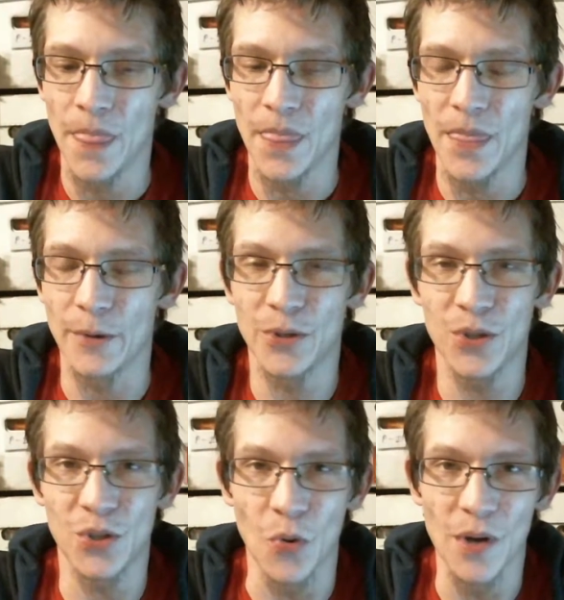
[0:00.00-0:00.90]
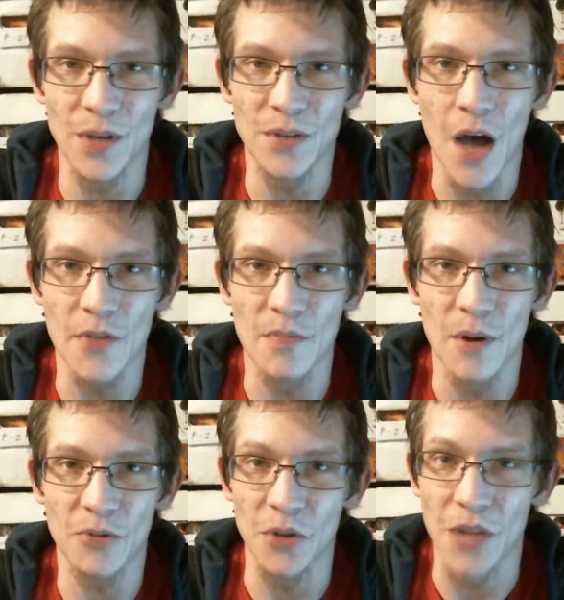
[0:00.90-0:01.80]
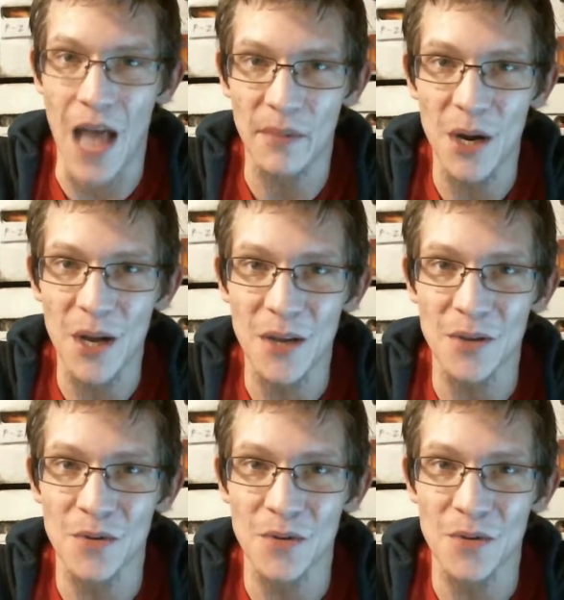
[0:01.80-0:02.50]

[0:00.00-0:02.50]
the story's not the most elaborate,